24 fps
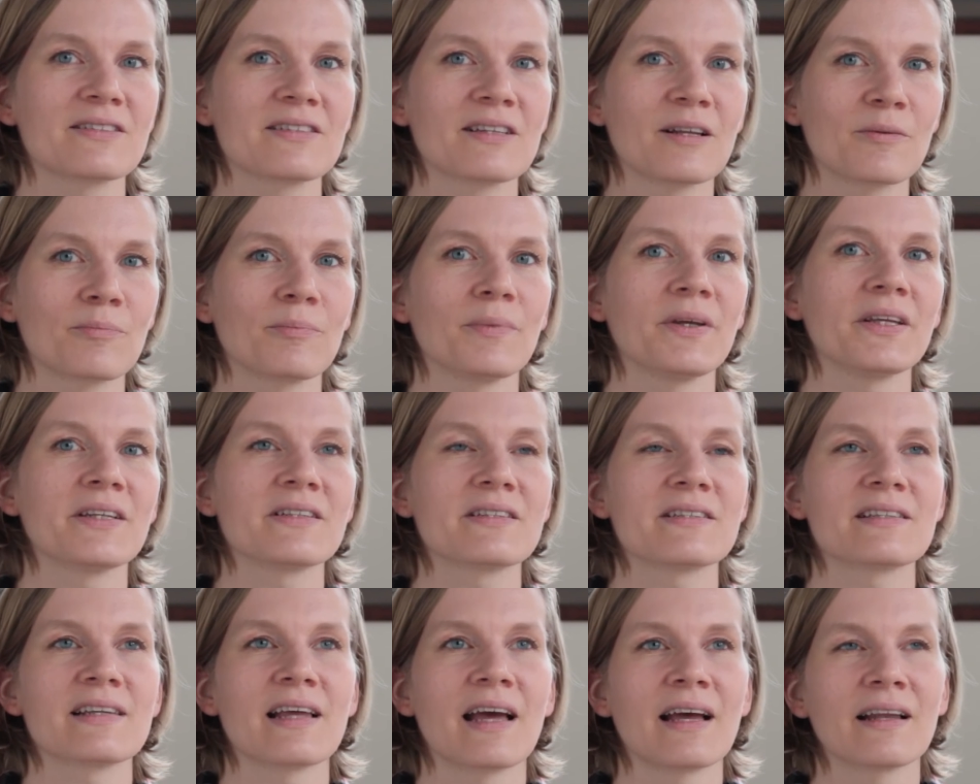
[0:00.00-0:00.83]
That
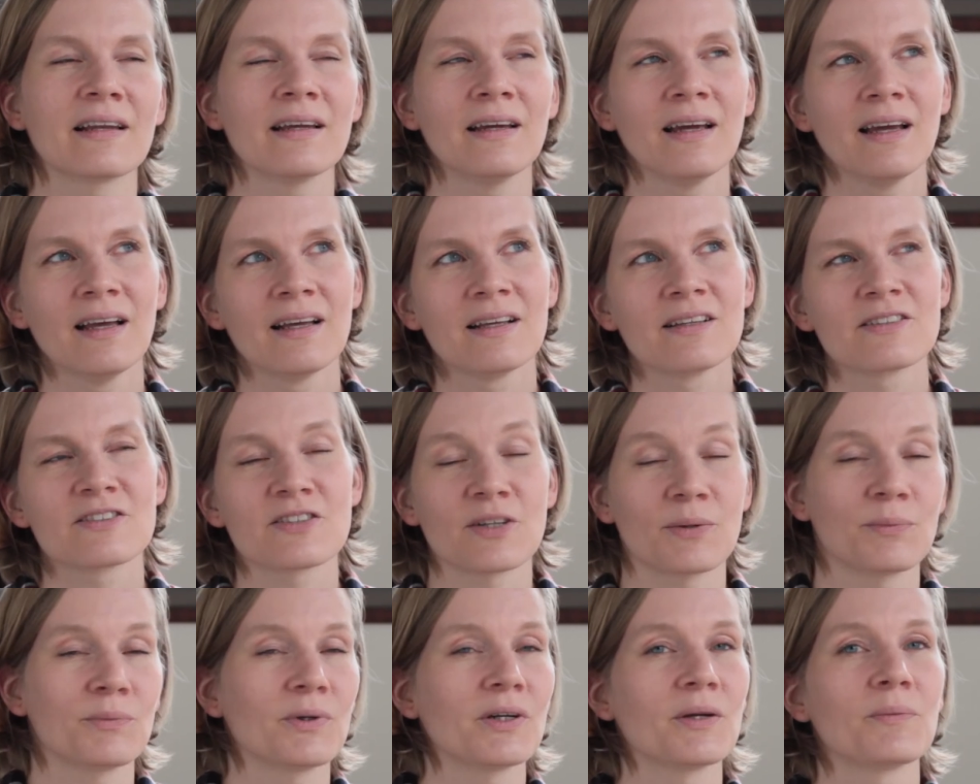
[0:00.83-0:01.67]
means that
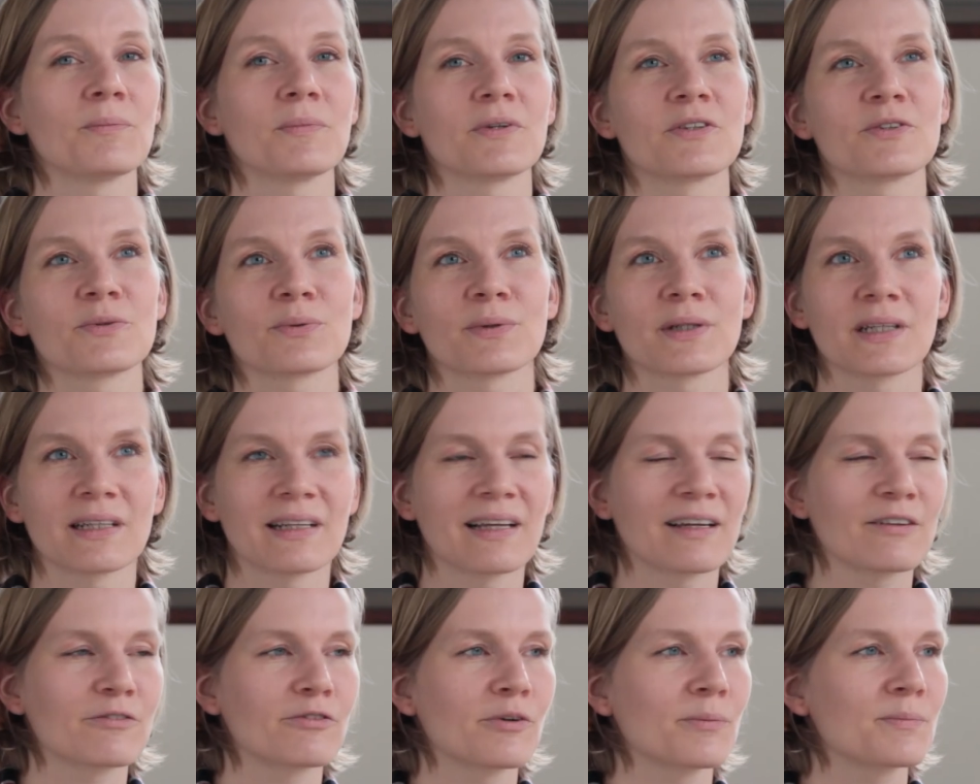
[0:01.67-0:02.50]
somewhere in between,
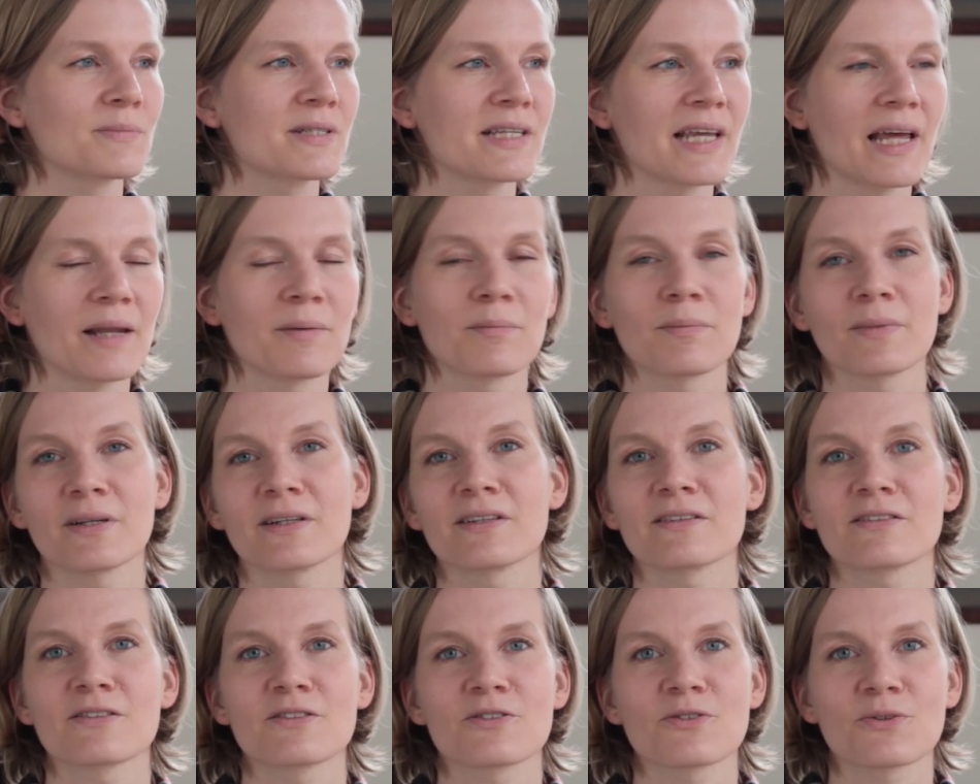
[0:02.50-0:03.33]
like from 10
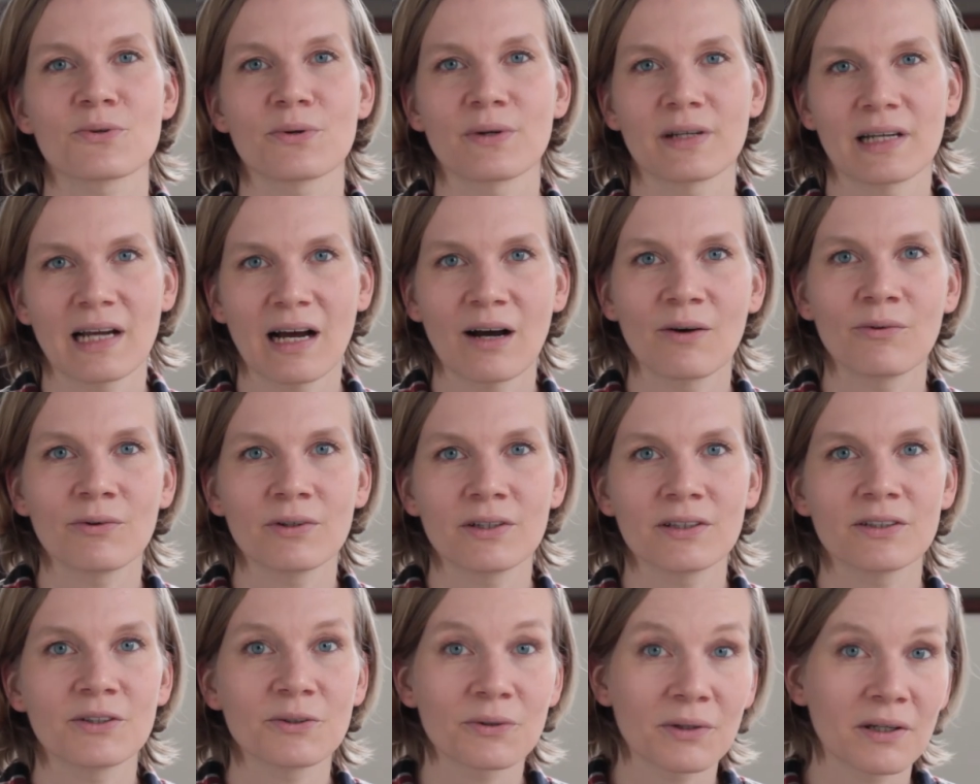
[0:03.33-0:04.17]
minutes to an hour,
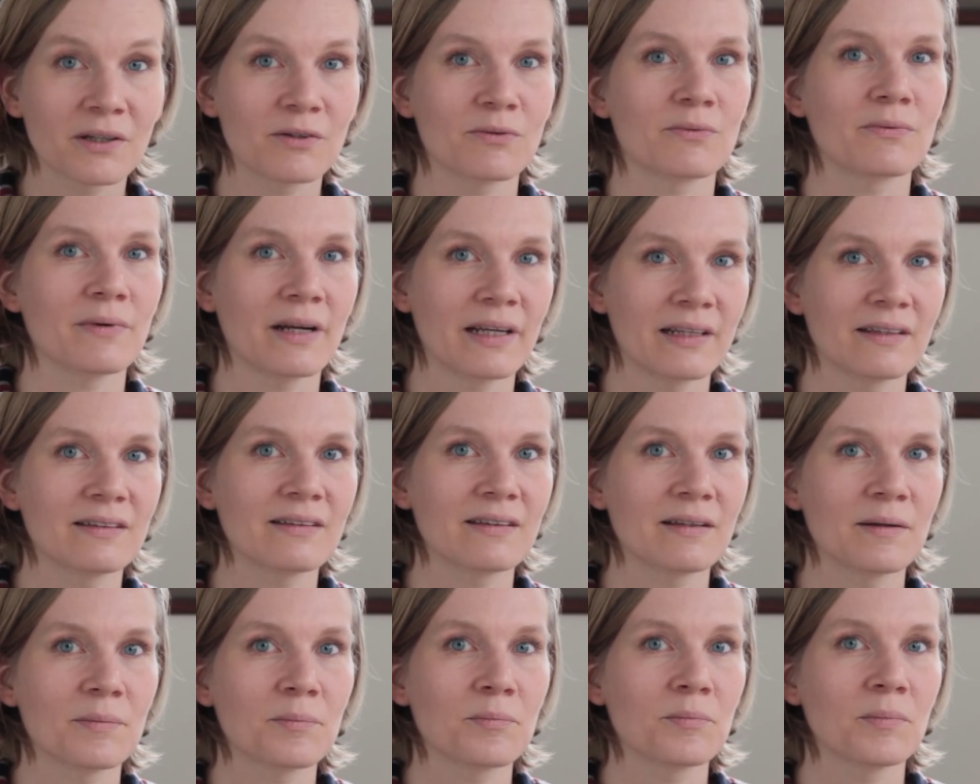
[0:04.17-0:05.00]
you can rent
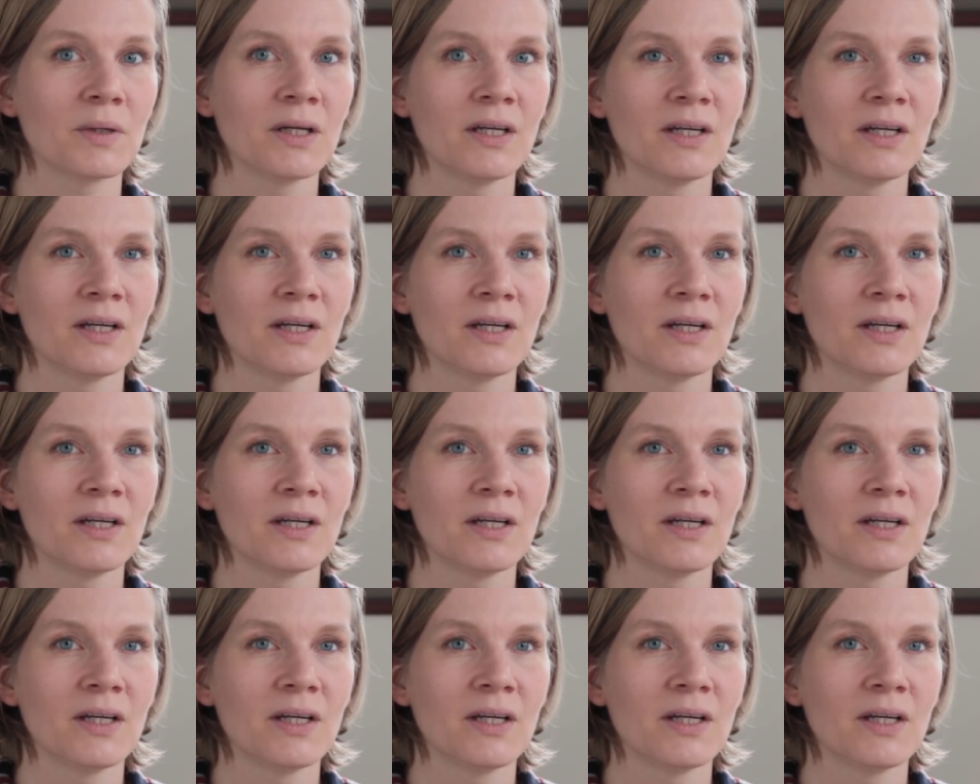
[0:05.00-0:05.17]
them